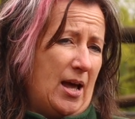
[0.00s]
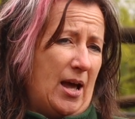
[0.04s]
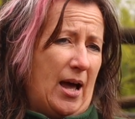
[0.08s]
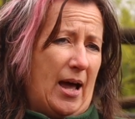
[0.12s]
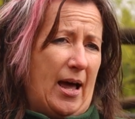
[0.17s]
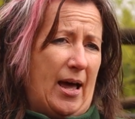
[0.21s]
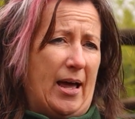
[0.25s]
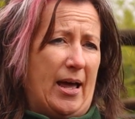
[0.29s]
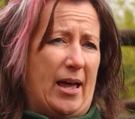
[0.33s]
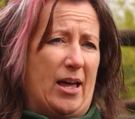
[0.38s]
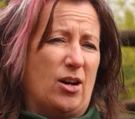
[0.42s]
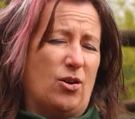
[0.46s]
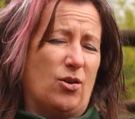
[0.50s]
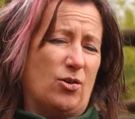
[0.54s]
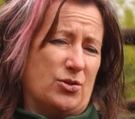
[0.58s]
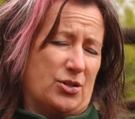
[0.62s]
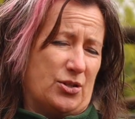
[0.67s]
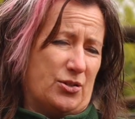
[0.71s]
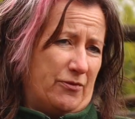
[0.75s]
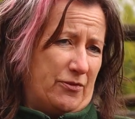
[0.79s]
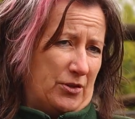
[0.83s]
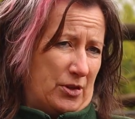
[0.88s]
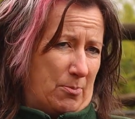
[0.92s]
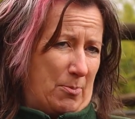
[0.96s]
and
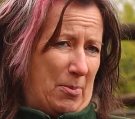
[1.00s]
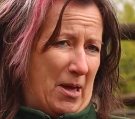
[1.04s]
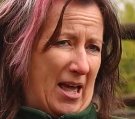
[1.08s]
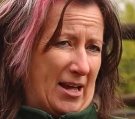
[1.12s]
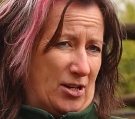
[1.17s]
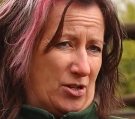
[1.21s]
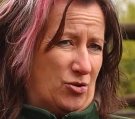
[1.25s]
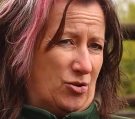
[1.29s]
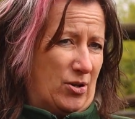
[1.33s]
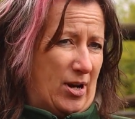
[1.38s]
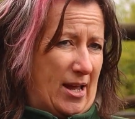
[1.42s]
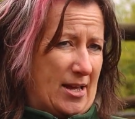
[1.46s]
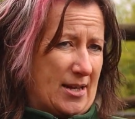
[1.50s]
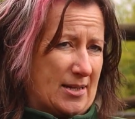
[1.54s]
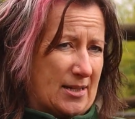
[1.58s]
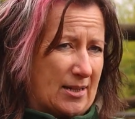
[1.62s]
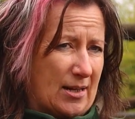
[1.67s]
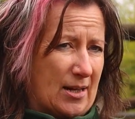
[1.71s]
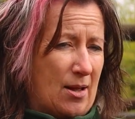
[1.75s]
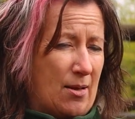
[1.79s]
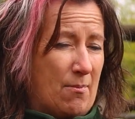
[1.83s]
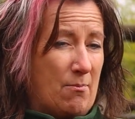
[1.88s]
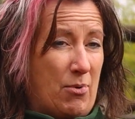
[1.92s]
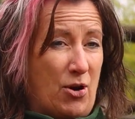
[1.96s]
also for the pet trade,
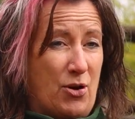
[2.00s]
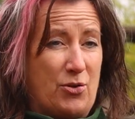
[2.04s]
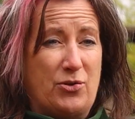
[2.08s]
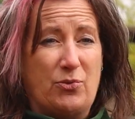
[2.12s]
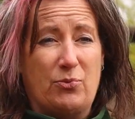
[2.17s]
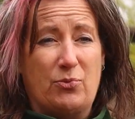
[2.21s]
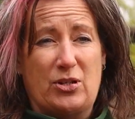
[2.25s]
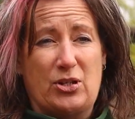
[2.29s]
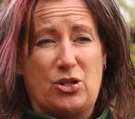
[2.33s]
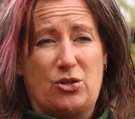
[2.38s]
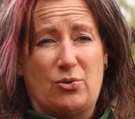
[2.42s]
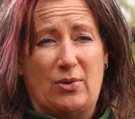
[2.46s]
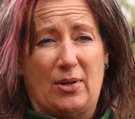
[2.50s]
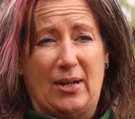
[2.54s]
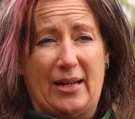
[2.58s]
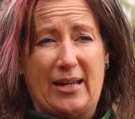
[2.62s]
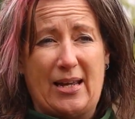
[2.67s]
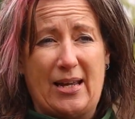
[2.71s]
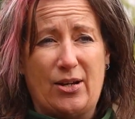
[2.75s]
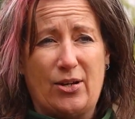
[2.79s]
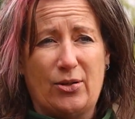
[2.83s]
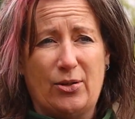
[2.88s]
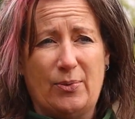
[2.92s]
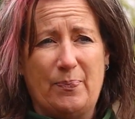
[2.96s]
both of which are
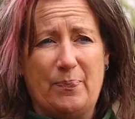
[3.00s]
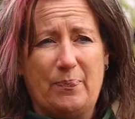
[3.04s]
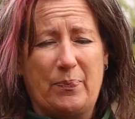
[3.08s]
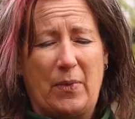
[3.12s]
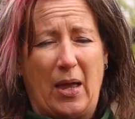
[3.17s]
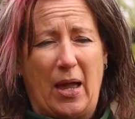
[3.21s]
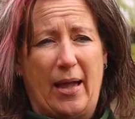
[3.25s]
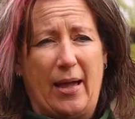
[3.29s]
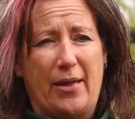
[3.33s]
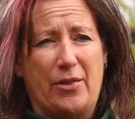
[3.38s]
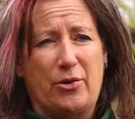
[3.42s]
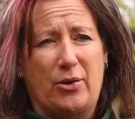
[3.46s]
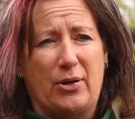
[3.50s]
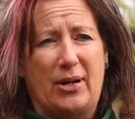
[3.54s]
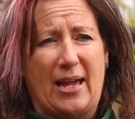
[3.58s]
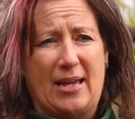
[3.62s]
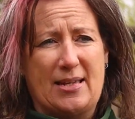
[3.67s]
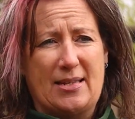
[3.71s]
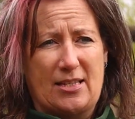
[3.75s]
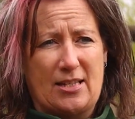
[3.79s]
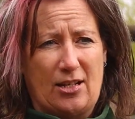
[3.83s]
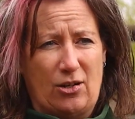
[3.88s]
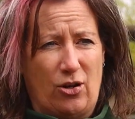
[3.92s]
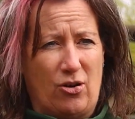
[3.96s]
illegal. They're
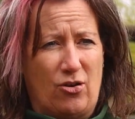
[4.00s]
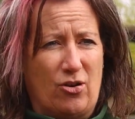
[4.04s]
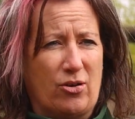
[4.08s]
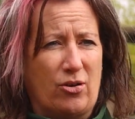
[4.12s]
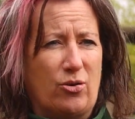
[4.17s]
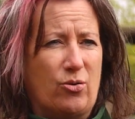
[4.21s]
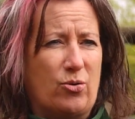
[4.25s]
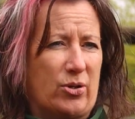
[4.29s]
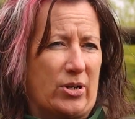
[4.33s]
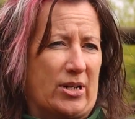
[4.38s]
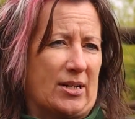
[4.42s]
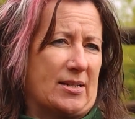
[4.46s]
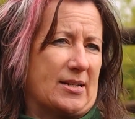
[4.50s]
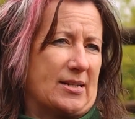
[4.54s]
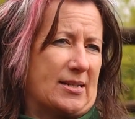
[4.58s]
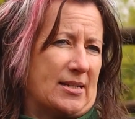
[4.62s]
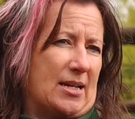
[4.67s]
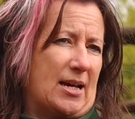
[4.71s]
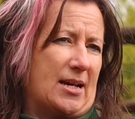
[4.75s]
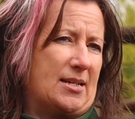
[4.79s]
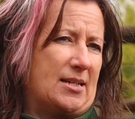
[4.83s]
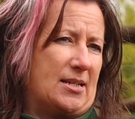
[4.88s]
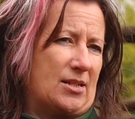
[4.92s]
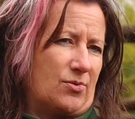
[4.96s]
against the law according to
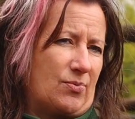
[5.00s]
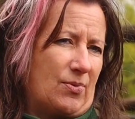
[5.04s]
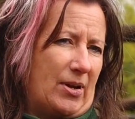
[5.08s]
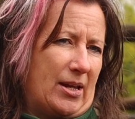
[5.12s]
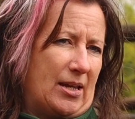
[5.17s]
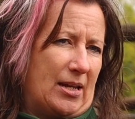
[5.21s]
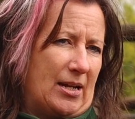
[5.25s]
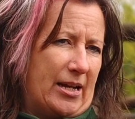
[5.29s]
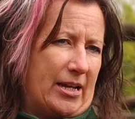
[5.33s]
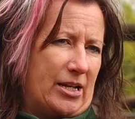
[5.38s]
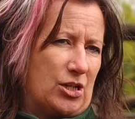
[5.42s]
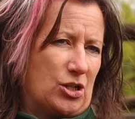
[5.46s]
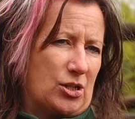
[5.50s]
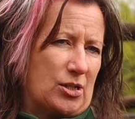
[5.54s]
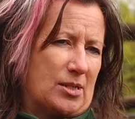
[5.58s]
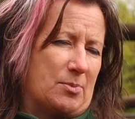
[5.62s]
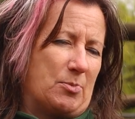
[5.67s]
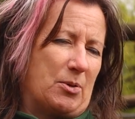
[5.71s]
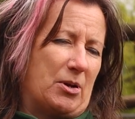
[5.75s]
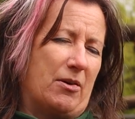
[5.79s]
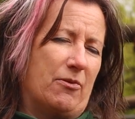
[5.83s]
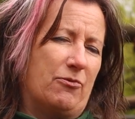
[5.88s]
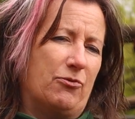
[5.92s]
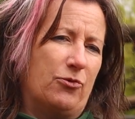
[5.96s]
CITES regulations,
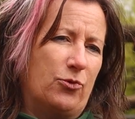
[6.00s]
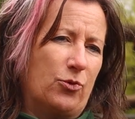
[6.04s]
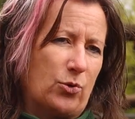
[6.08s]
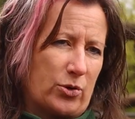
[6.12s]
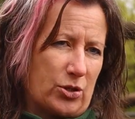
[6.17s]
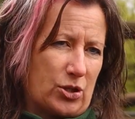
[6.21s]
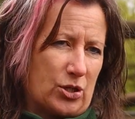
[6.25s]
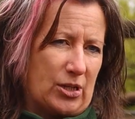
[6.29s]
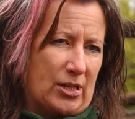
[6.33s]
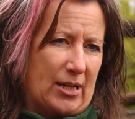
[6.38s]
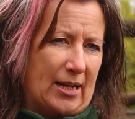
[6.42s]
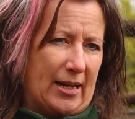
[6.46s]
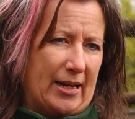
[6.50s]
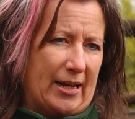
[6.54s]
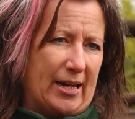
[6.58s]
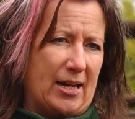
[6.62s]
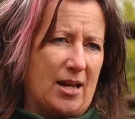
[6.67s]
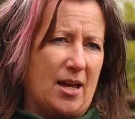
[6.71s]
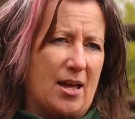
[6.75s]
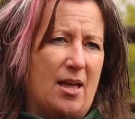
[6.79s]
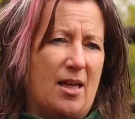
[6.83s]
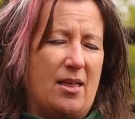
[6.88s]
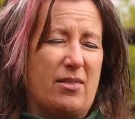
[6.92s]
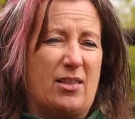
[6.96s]
but unfortunately
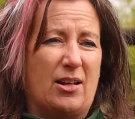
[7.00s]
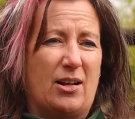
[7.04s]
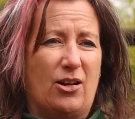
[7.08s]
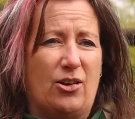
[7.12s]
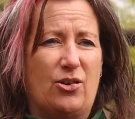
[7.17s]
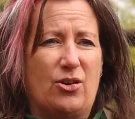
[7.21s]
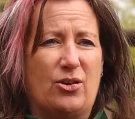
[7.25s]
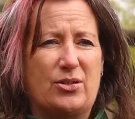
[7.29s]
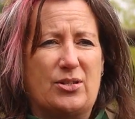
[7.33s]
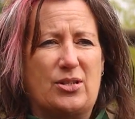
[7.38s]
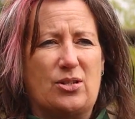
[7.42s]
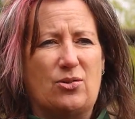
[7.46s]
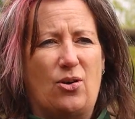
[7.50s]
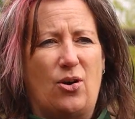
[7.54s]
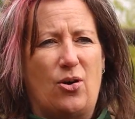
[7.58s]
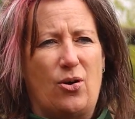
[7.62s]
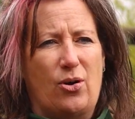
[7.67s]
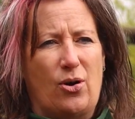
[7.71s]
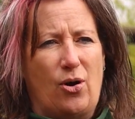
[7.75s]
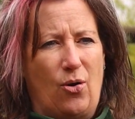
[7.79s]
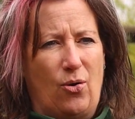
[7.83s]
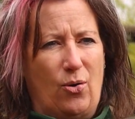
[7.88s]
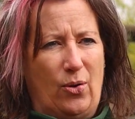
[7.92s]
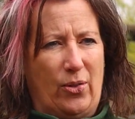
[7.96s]
the law's
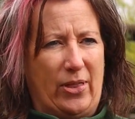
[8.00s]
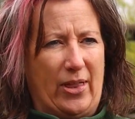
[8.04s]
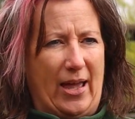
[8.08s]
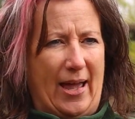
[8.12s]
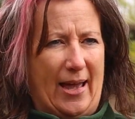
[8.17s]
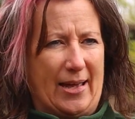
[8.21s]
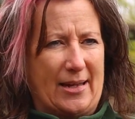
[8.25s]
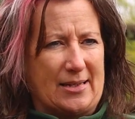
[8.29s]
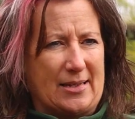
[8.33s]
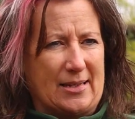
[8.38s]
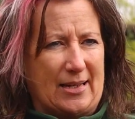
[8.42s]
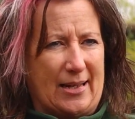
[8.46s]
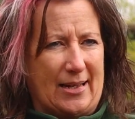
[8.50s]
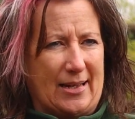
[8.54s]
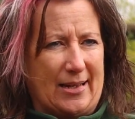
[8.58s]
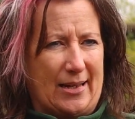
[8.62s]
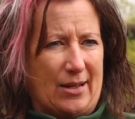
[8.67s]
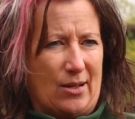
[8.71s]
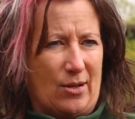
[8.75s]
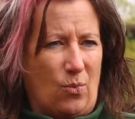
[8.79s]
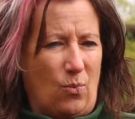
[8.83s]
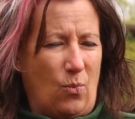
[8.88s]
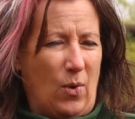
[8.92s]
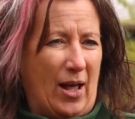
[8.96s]
not all that
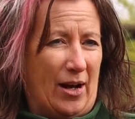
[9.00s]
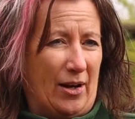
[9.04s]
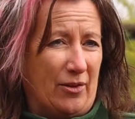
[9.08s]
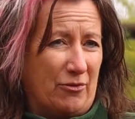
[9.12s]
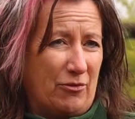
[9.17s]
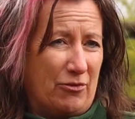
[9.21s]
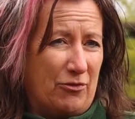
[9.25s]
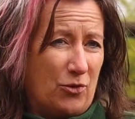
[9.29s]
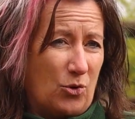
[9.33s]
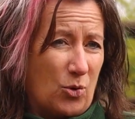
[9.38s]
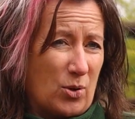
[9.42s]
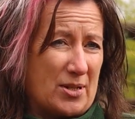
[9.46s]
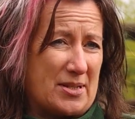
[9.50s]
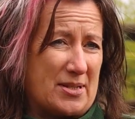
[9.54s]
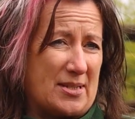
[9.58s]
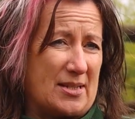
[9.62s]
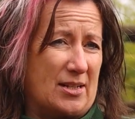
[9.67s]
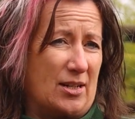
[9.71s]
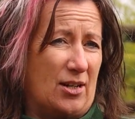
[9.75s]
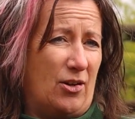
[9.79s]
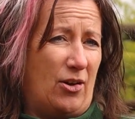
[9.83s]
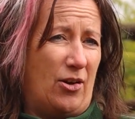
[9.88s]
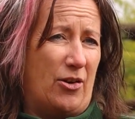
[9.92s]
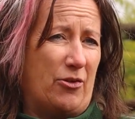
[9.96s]
well enforced
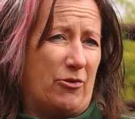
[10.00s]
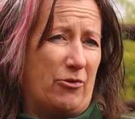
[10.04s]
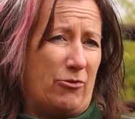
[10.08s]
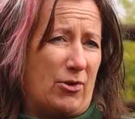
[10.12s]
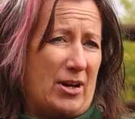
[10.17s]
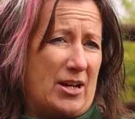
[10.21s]
in a lot of